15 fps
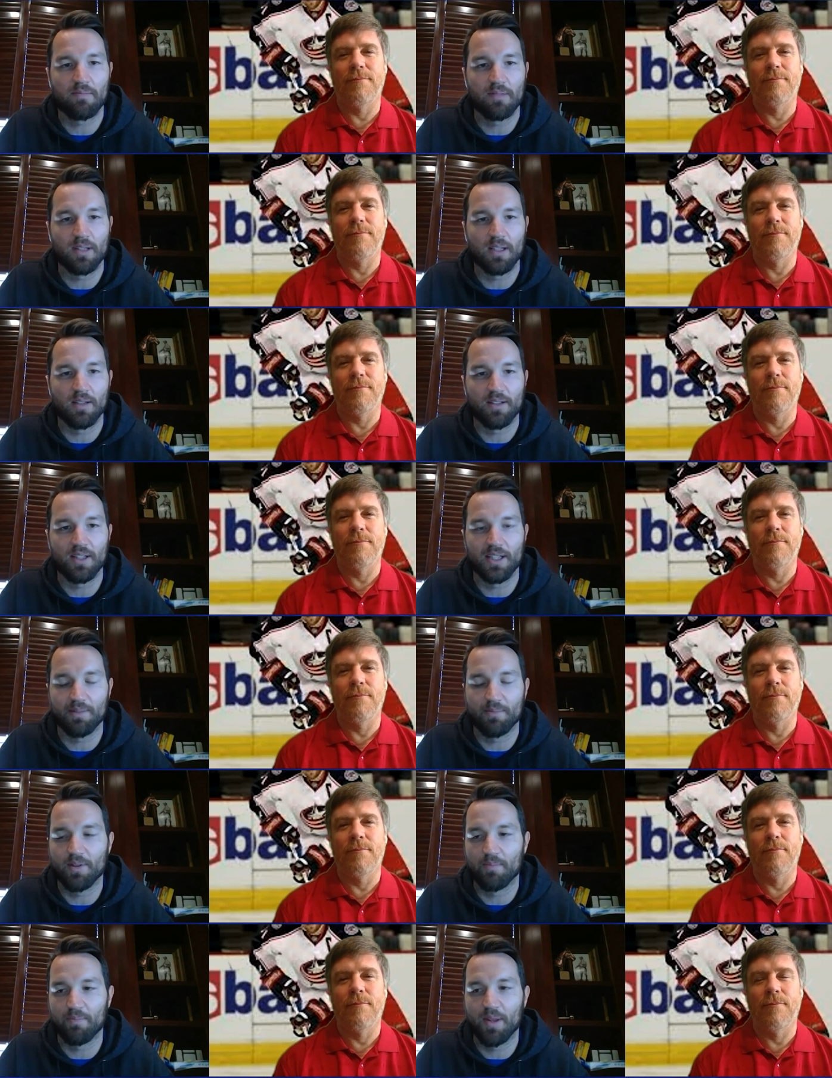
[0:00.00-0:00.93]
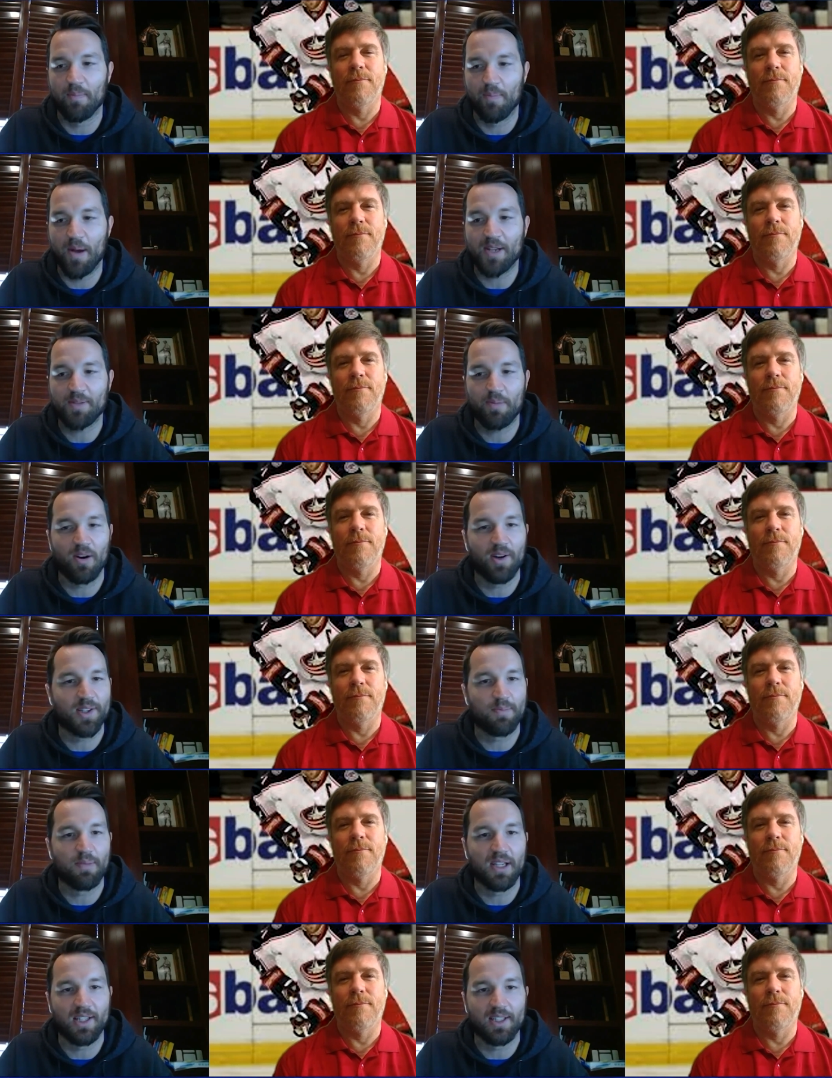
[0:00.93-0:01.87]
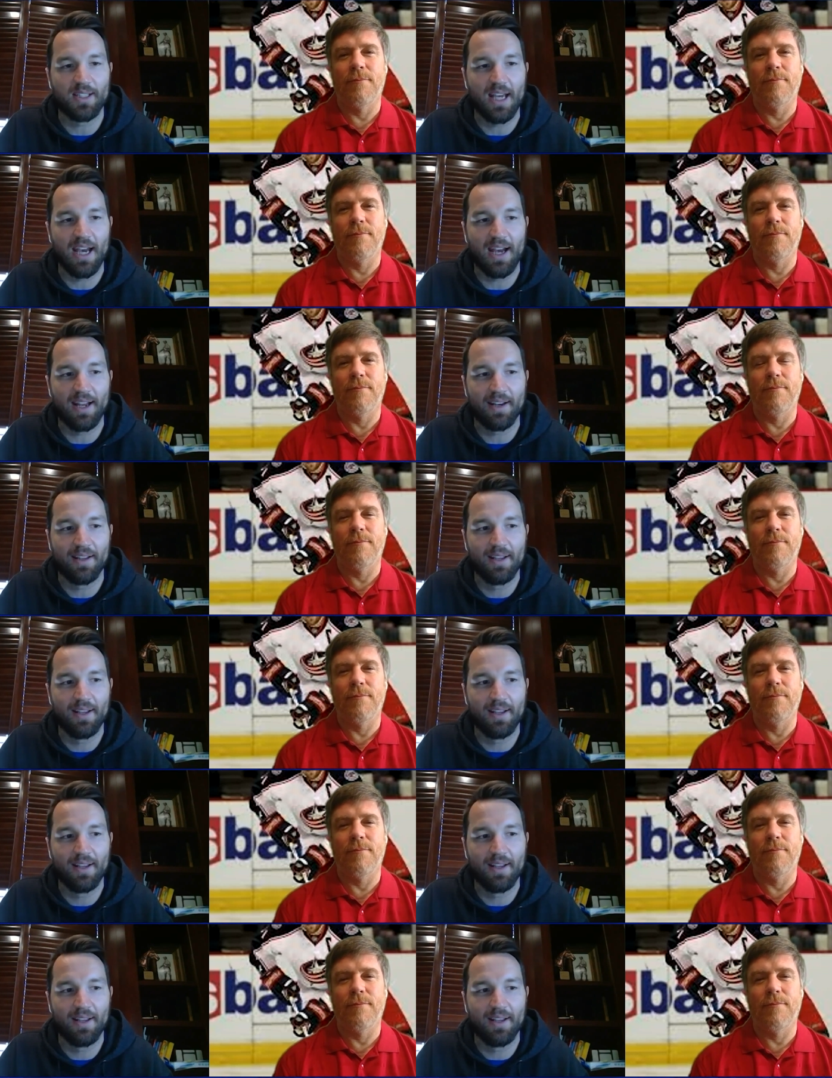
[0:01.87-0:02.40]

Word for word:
Speaker 1: The, the the best part is being a dad.